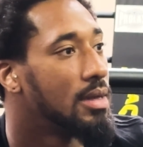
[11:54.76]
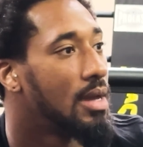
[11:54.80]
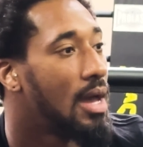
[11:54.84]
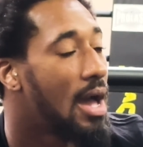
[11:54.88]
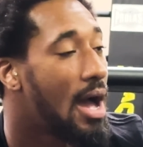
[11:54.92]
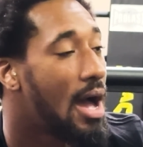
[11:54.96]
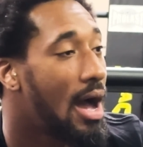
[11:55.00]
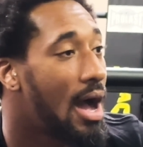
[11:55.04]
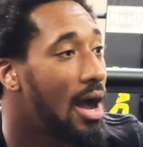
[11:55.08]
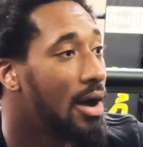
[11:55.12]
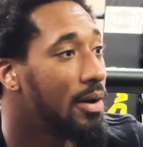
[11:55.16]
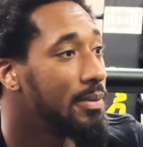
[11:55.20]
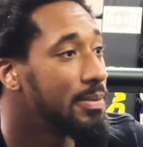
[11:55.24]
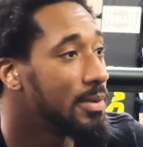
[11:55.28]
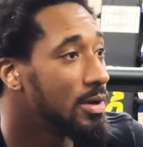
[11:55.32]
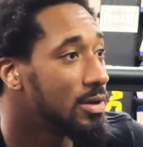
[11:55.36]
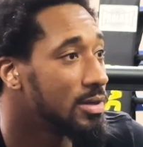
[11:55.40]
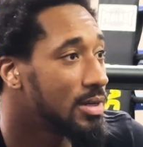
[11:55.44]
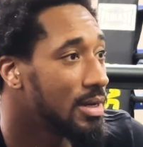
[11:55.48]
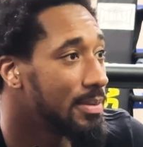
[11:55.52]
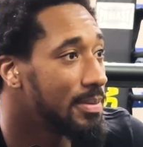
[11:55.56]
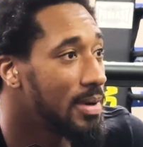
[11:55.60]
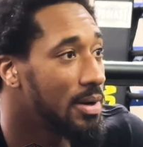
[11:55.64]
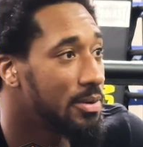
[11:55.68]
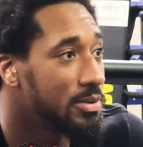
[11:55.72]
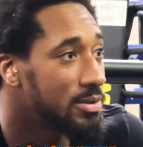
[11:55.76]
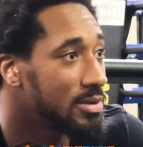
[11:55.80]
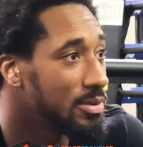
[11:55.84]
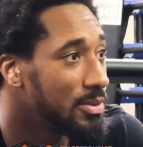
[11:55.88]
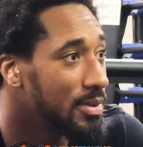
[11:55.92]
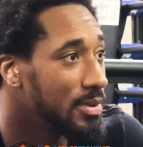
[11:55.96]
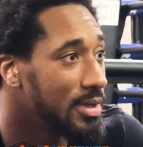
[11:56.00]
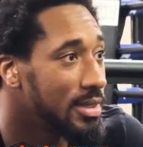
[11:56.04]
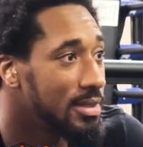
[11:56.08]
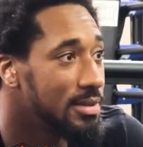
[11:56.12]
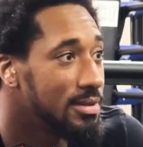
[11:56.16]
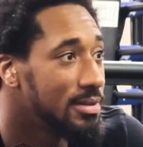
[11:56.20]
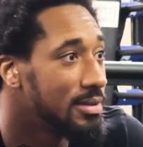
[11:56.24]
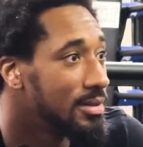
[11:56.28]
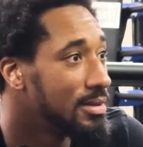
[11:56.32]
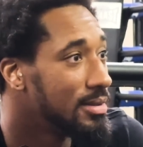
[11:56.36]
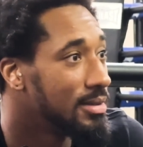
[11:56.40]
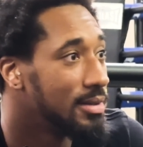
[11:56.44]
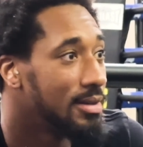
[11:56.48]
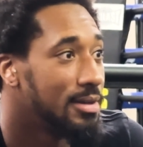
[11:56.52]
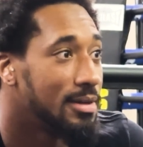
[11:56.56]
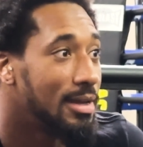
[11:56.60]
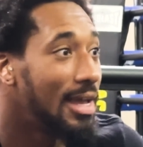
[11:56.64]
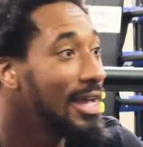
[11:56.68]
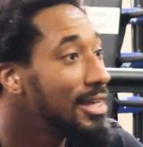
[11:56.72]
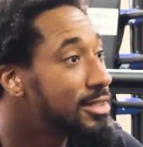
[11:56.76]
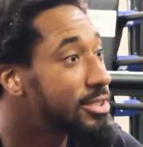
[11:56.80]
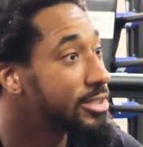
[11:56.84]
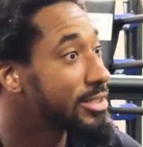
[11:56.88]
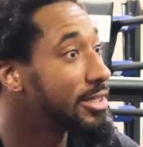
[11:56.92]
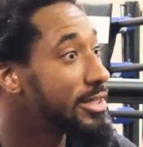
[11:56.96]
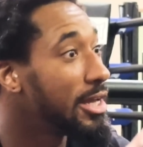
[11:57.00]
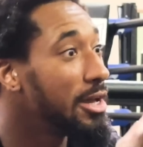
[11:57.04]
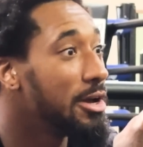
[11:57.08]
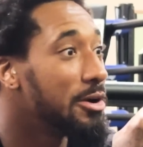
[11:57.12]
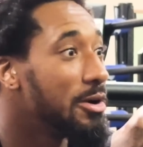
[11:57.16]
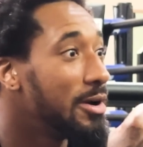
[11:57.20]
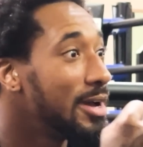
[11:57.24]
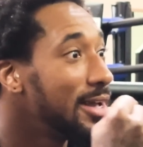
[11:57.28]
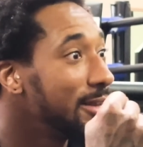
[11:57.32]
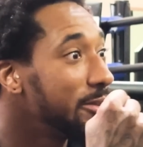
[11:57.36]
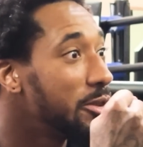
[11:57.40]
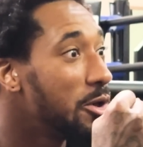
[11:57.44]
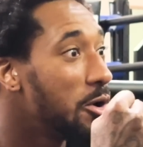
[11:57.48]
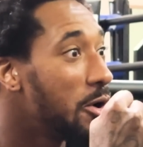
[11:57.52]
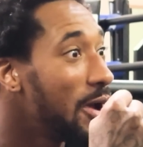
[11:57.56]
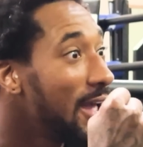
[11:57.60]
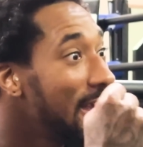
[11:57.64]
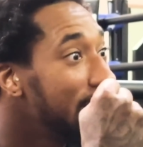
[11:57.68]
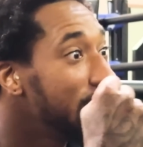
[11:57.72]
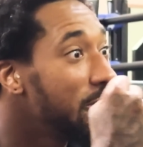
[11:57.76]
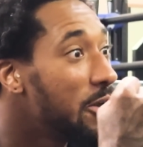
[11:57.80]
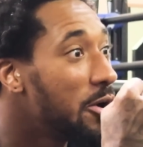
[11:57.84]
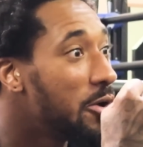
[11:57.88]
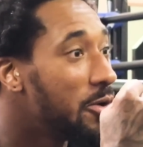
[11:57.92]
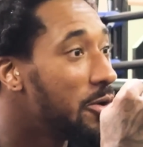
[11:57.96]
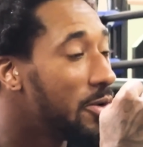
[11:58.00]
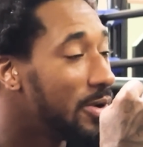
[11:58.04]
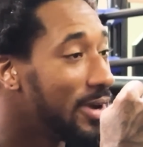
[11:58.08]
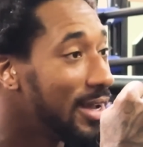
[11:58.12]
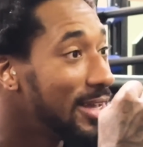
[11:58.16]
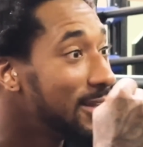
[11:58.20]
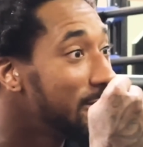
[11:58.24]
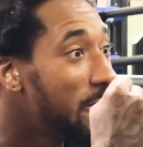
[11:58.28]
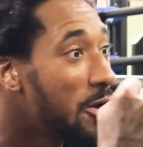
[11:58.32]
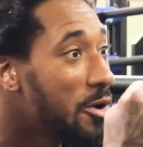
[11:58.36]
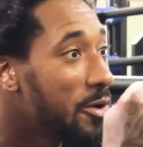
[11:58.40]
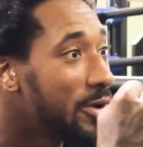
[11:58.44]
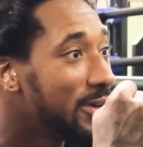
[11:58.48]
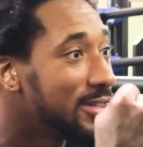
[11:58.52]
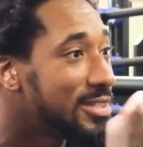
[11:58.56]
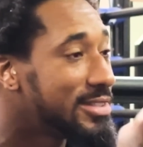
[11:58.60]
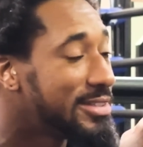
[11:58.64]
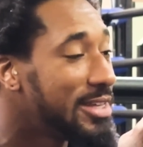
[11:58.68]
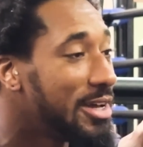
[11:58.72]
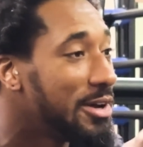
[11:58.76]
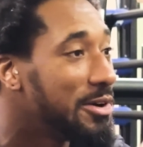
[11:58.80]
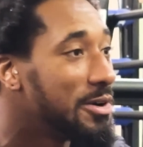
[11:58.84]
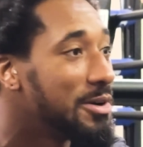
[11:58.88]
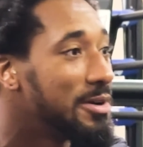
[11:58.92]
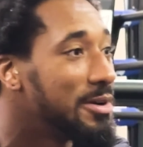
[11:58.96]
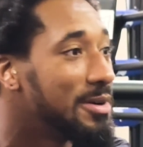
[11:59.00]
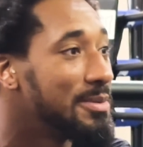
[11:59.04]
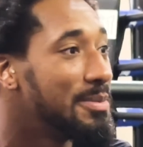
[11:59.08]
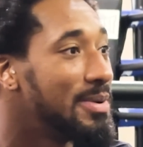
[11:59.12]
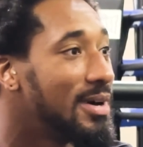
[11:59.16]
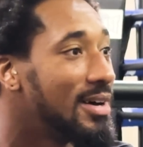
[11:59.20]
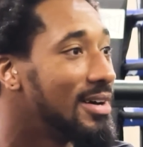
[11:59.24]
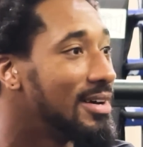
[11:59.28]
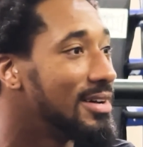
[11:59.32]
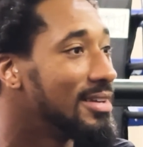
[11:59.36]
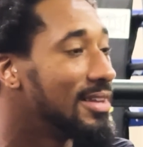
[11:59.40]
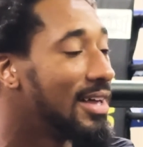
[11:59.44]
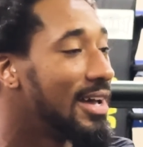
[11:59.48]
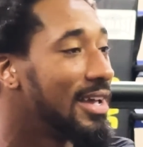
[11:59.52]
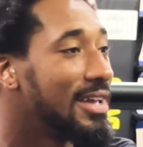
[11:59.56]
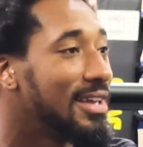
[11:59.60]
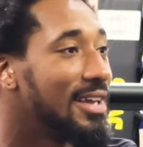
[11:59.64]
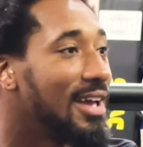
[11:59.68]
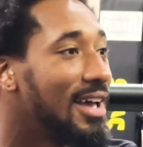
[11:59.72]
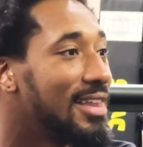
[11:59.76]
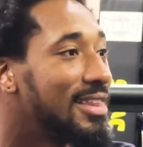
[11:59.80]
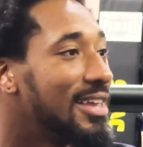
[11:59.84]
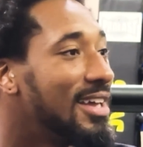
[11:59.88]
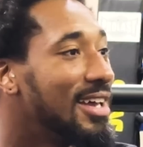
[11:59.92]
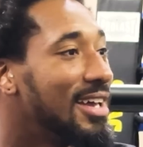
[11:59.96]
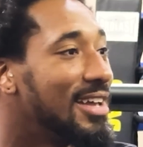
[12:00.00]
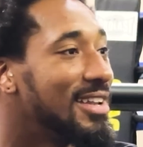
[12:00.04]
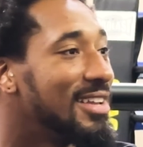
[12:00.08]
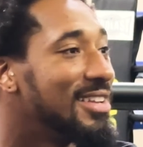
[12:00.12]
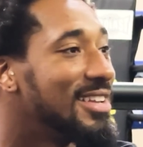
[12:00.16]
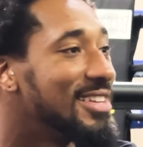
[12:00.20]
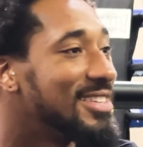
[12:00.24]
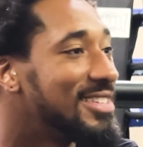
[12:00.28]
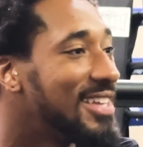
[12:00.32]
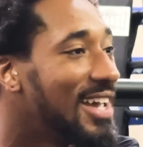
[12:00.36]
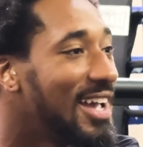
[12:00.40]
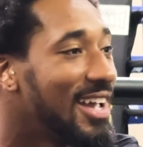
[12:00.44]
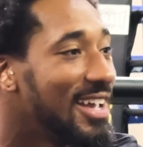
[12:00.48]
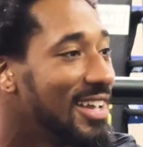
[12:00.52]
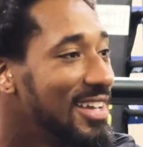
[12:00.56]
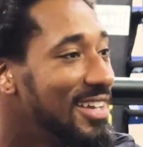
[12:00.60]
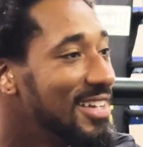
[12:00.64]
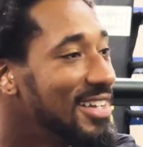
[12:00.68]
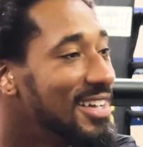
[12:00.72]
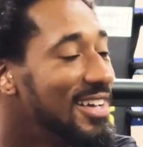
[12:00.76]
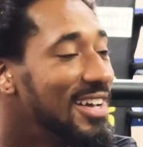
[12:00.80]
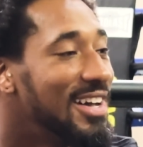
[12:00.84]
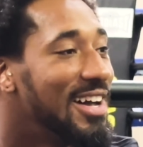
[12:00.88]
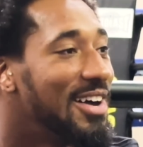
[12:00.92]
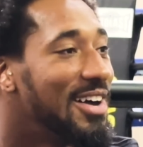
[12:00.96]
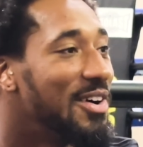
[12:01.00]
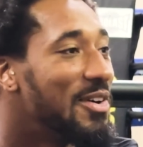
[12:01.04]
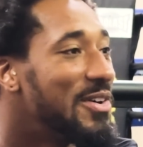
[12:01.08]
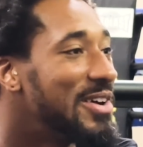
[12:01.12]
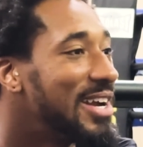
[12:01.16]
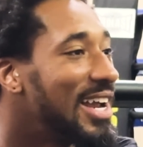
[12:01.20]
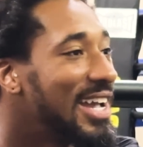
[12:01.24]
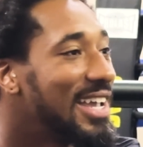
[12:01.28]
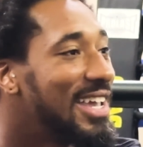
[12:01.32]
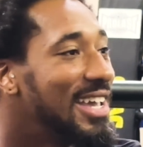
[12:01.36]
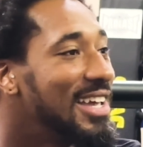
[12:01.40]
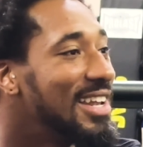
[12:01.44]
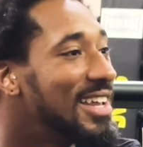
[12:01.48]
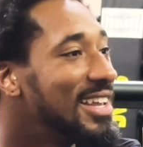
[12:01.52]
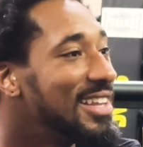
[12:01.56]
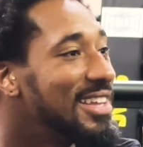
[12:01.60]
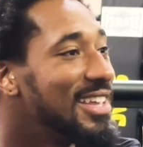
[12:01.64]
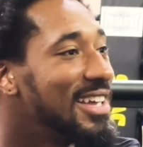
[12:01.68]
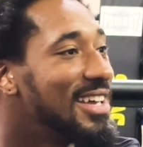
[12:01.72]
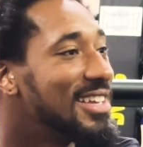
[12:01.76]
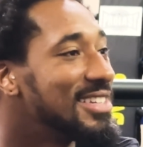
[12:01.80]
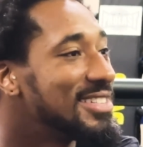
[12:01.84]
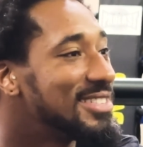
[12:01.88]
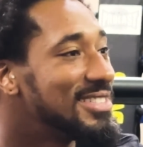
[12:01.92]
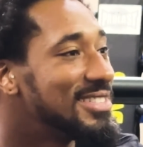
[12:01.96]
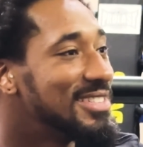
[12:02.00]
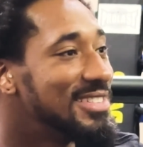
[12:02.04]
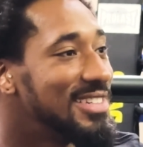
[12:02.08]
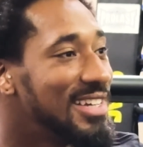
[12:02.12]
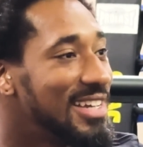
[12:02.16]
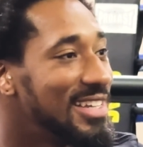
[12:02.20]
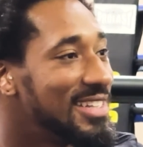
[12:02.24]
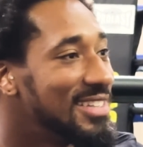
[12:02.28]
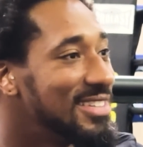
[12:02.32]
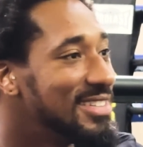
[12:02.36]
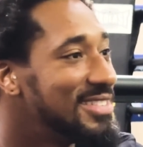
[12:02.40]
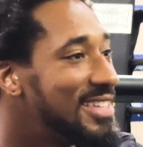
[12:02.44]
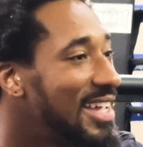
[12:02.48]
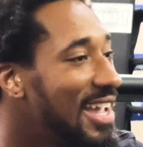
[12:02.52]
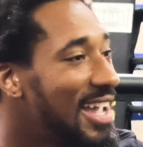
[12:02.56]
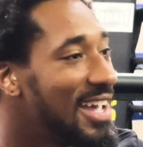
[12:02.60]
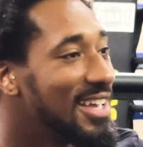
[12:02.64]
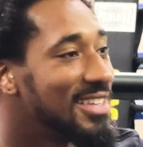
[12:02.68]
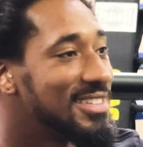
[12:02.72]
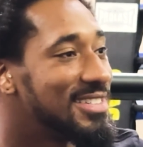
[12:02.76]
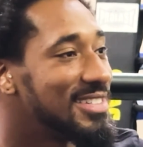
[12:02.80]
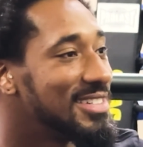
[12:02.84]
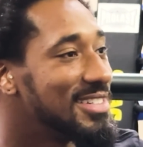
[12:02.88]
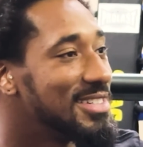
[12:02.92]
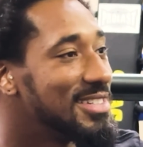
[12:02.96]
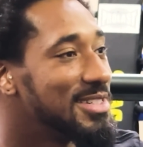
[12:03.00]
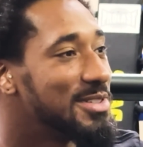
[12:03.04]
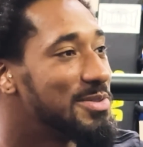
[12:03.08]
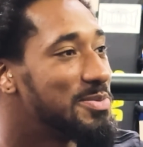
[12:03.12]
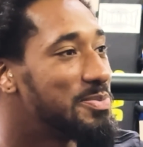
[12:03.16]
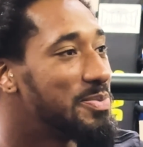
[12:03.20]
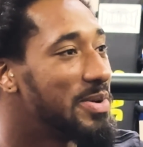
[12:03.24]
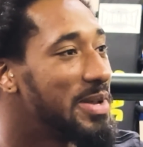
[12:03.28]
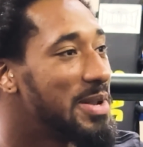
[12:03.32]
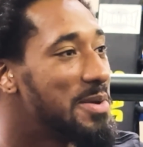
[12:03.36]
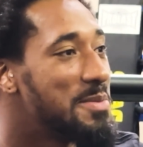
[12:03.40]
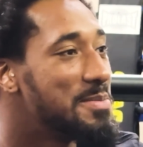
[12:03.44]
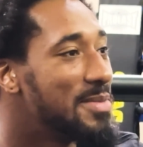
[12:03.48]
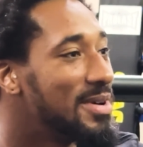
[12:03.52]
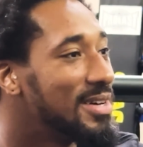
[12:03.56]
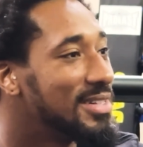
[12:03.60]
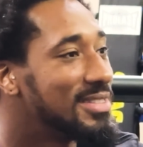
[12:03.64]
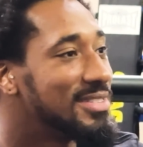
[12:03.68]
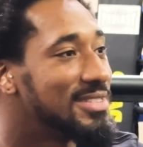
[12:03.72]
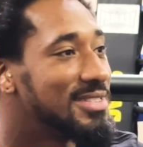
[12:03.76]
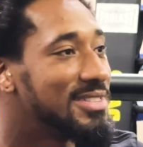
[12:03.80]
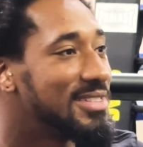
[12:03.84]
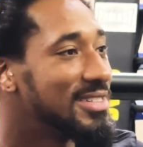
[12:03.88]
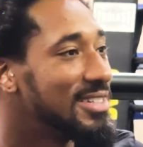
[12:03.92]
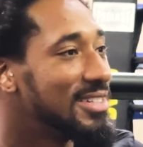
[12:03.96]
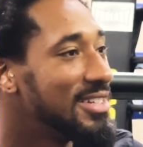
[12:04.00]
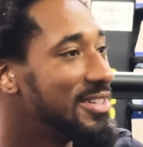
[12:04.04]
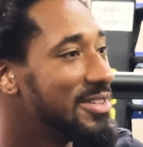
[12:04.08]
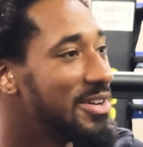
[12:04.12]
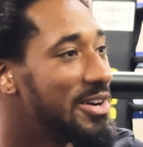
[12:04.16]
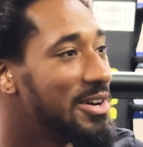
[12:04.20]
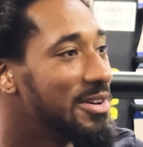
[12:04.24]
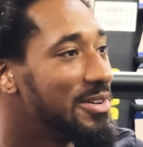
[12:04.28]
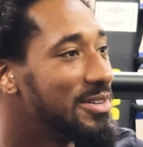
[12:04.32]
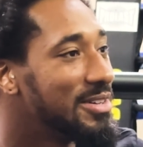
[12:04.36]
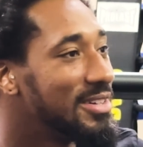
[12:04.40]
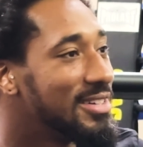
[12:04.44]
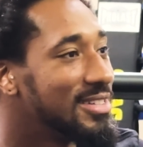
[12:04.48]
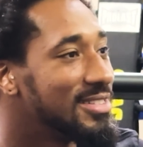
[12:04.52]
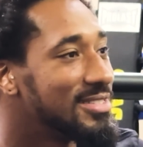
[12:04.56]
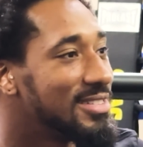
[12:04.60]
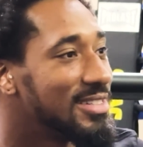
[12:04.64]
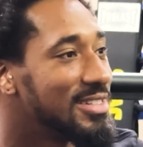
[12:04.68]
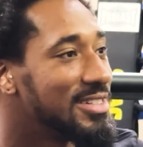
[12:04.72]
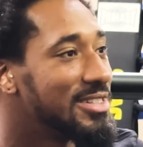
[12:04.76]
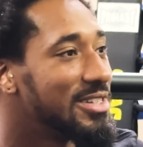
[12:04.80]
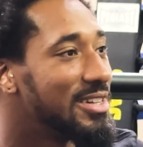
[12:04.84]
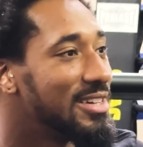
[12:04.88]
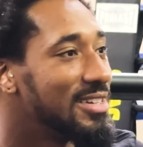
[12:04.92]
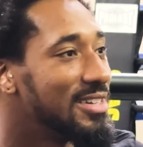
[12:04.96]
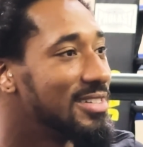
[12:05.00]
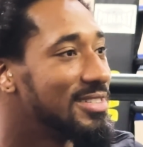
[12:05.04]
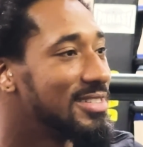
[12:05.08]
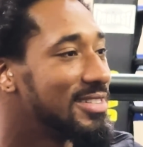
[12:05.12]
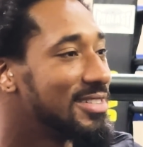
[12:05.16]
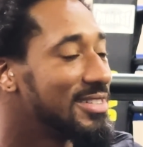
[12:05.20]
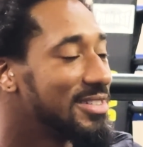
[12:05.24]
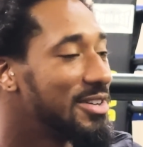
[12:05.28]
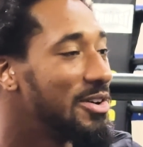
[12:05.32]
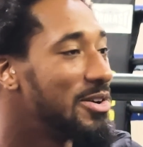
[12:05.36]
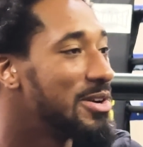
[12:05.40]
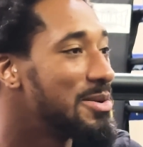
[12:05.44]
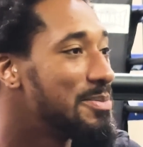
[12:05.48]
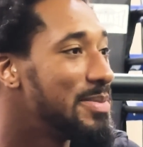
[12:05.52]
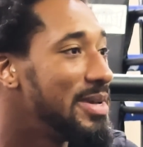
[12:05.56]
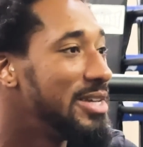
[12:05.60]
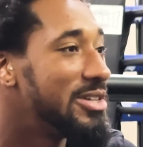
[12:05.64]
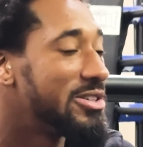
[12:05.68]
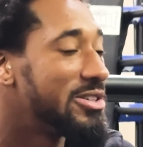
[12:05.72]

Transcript: How I'm going to come out with the win? It's still, it's still. But, like, at the end of the day, when I get in there and dance, it's pretty much, you know, it's going to be